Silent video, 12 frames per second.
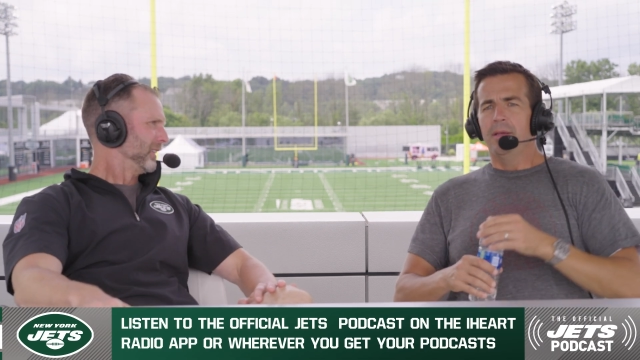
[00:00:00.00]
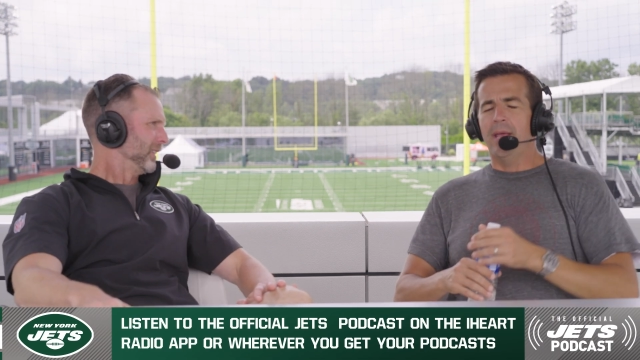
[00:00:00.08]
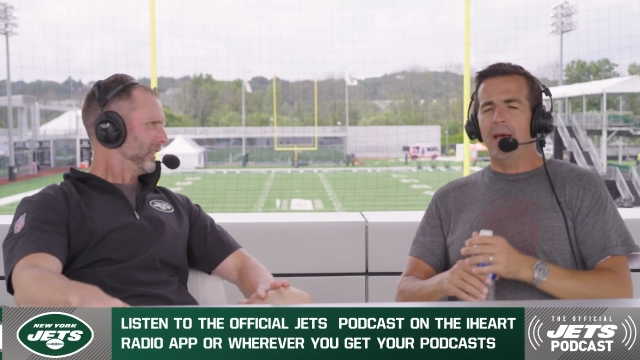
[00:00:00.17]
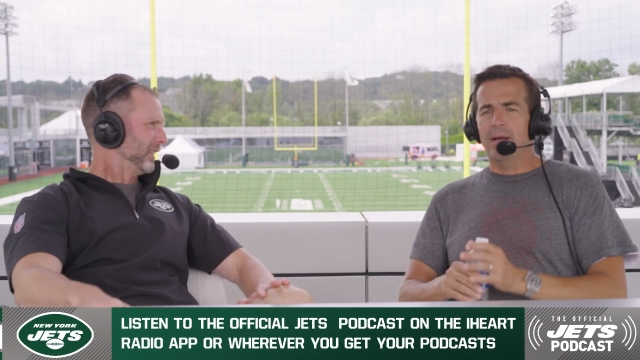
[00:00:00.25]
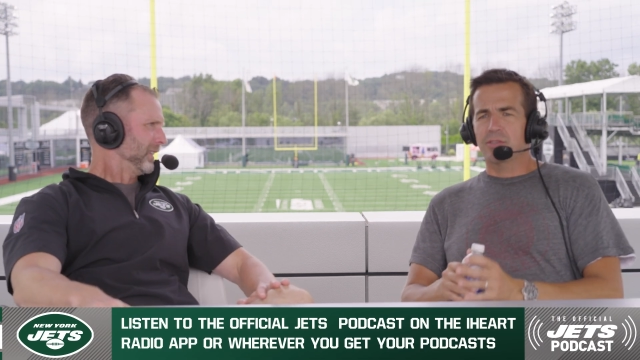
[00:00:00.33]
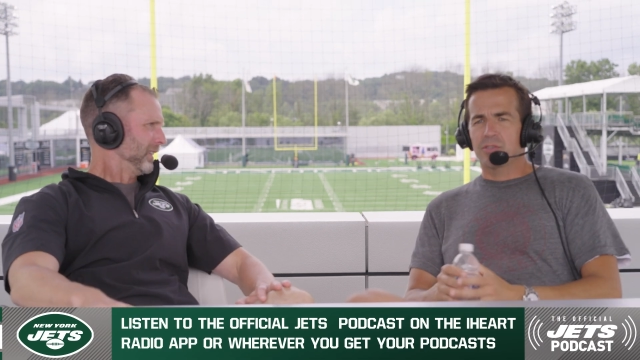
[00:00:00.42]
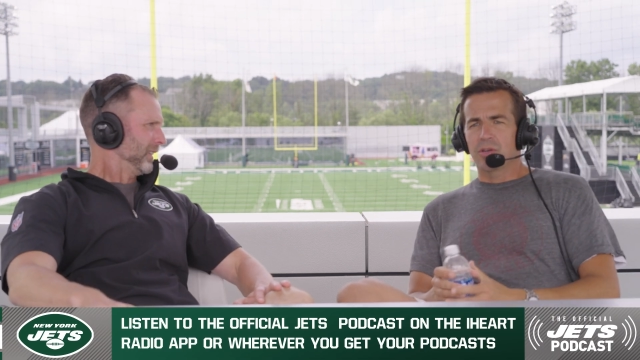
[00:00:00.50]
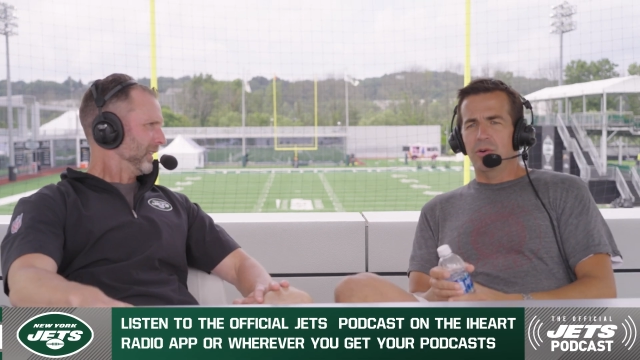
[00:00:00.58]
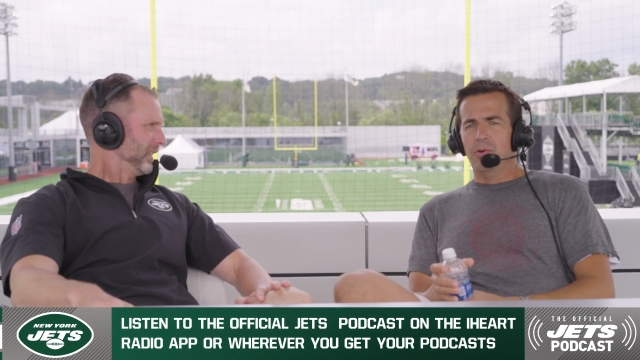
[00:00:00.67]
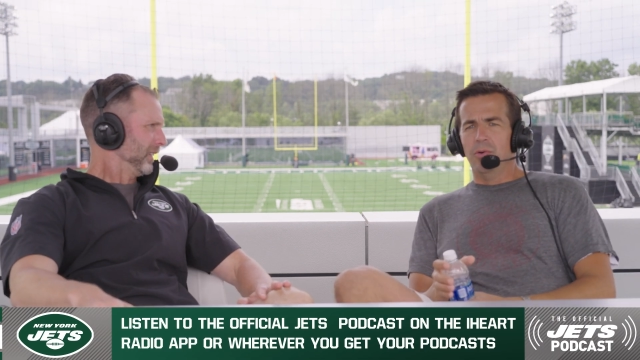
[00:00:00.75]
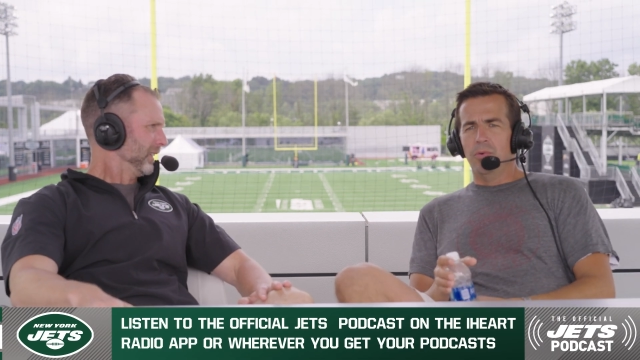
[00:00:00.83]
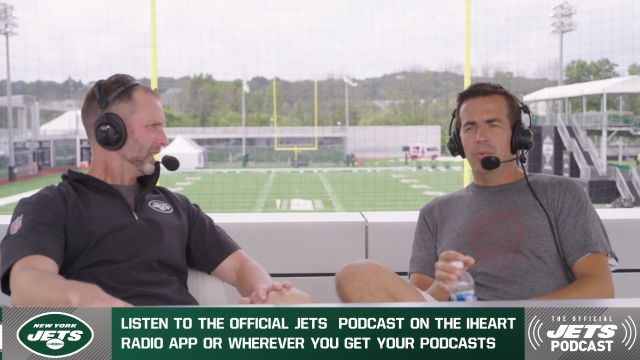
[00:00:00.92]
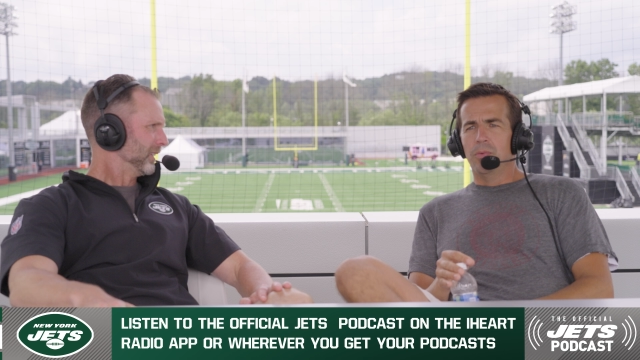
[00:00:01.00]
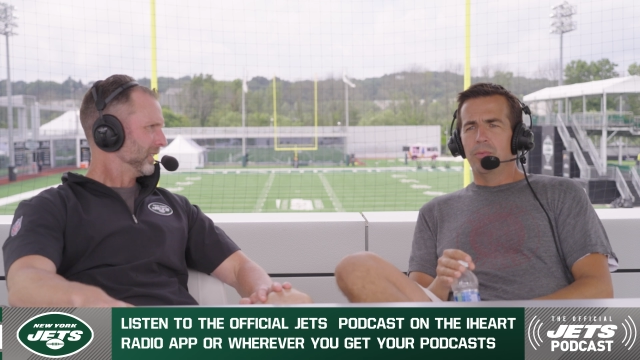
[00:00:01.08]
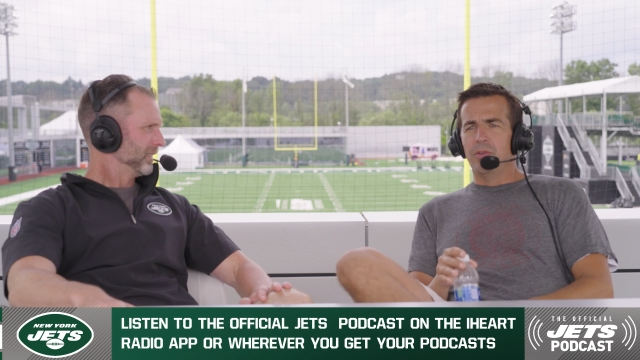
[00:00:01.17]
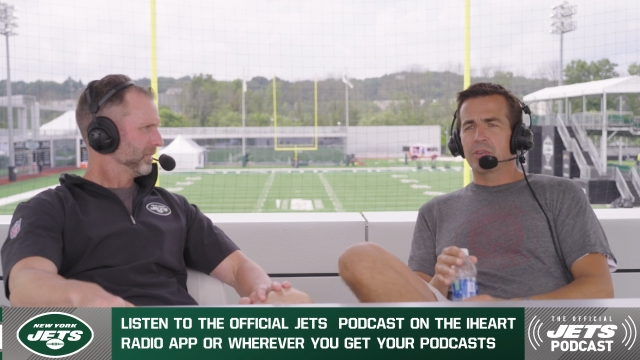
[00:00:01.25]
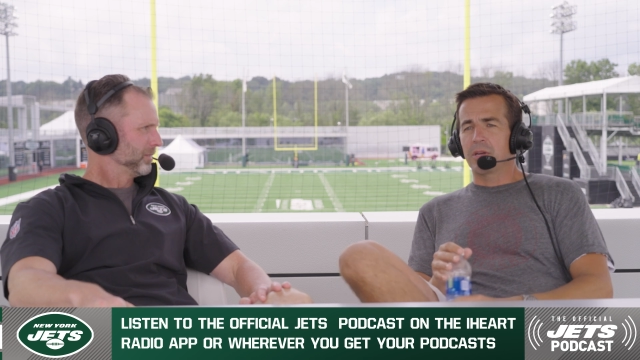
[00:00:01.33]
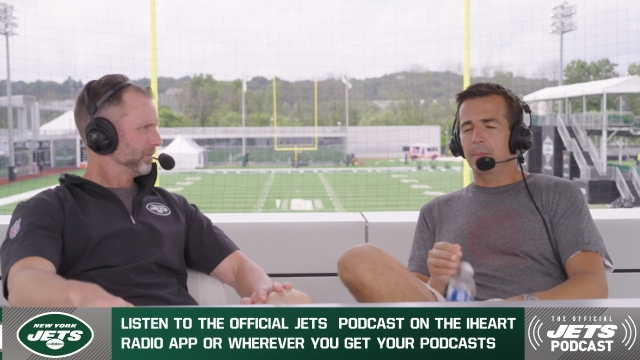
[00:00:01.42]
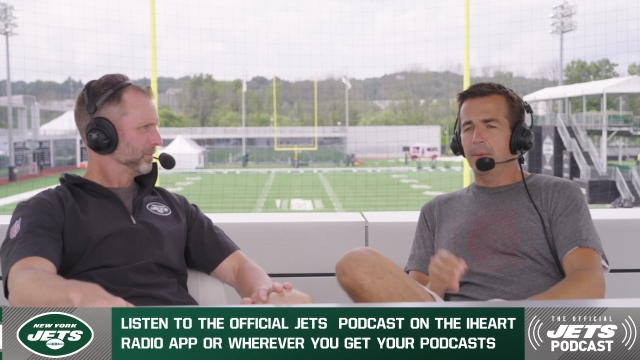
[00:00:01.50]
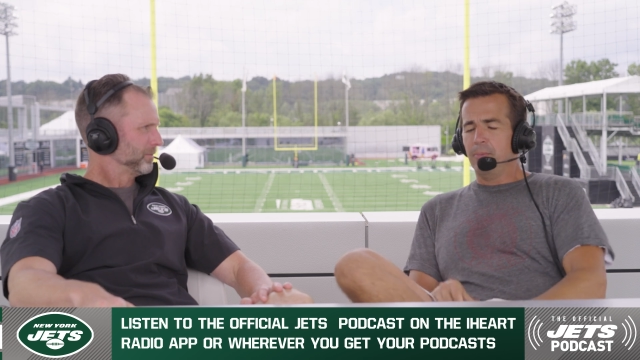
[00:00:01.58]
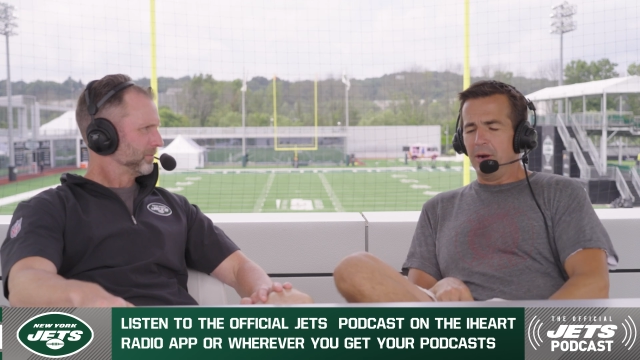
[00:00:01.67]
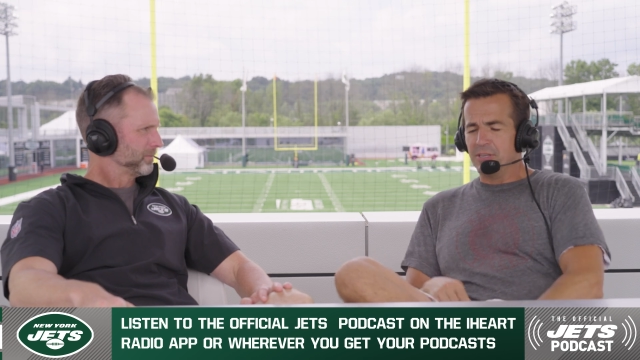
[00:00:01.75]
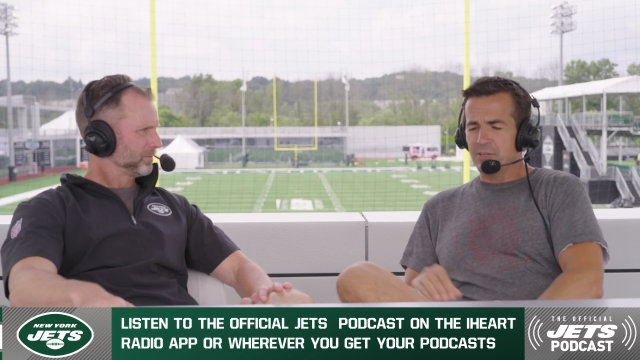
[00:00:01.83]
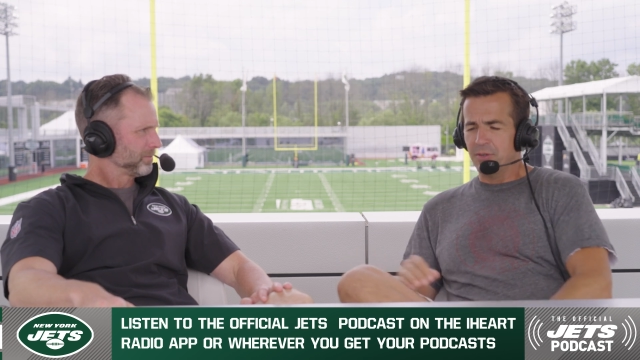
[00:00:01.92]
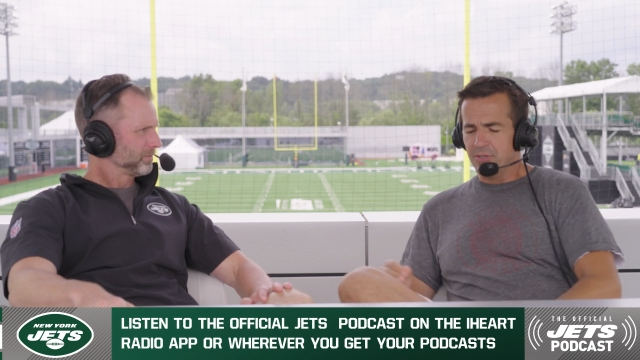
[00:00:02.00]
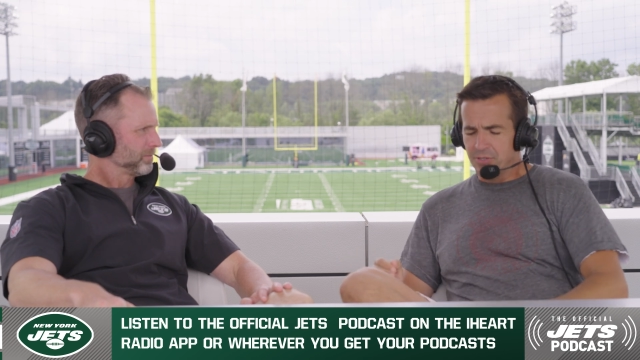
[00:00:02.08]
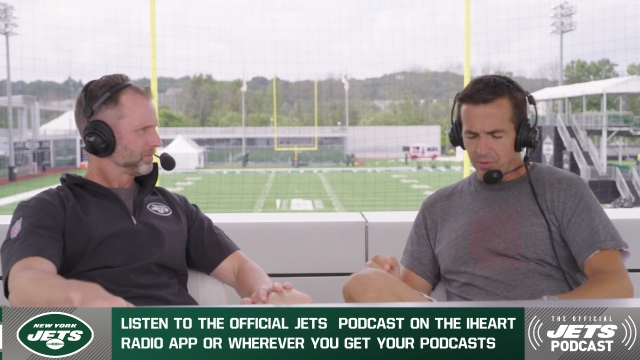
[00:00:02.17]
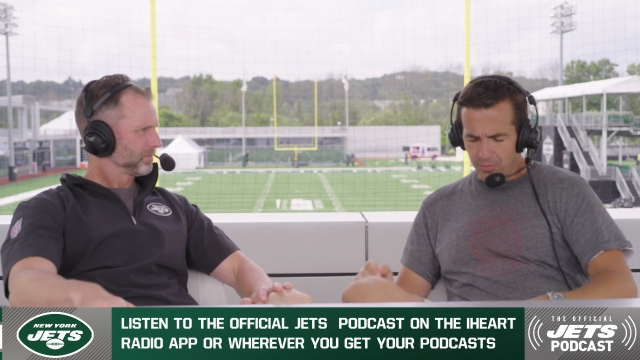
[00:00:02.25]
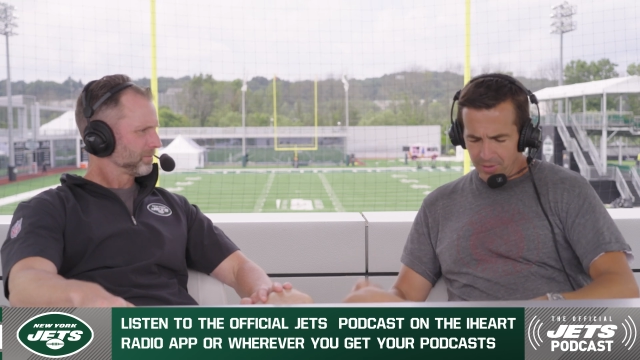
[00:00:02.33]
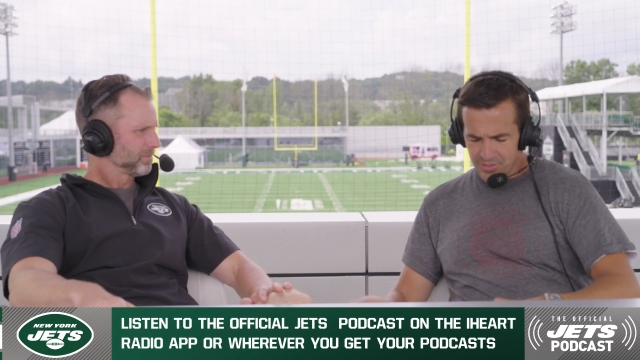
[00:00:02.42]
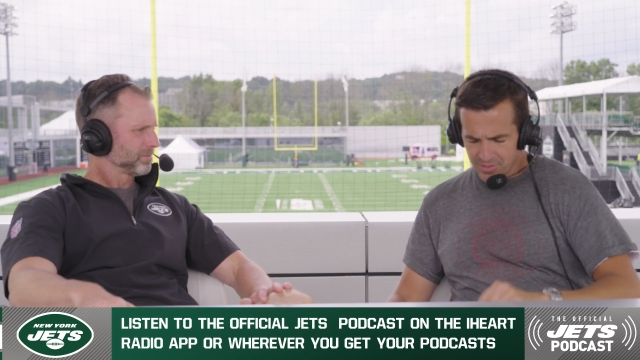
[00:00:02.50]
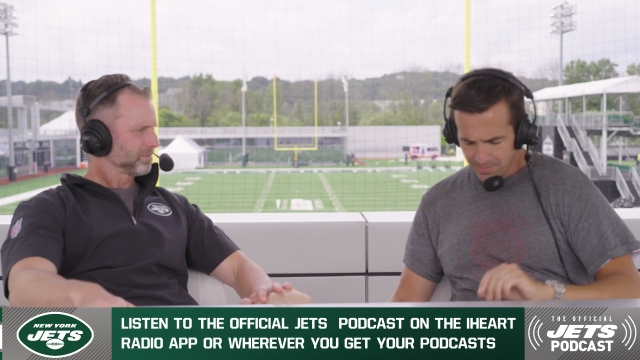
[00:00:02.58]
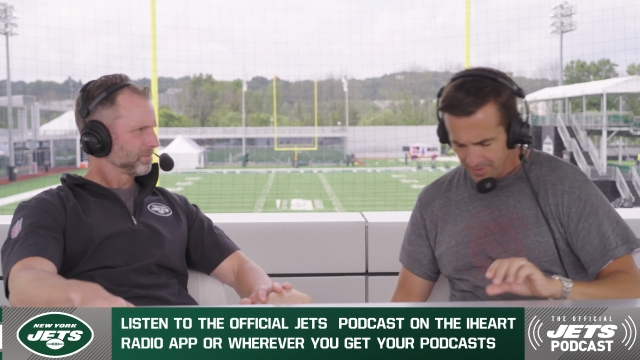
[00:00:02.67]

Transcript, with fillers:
Speaker 1: Yeah, so there's going to be pressure. There's no question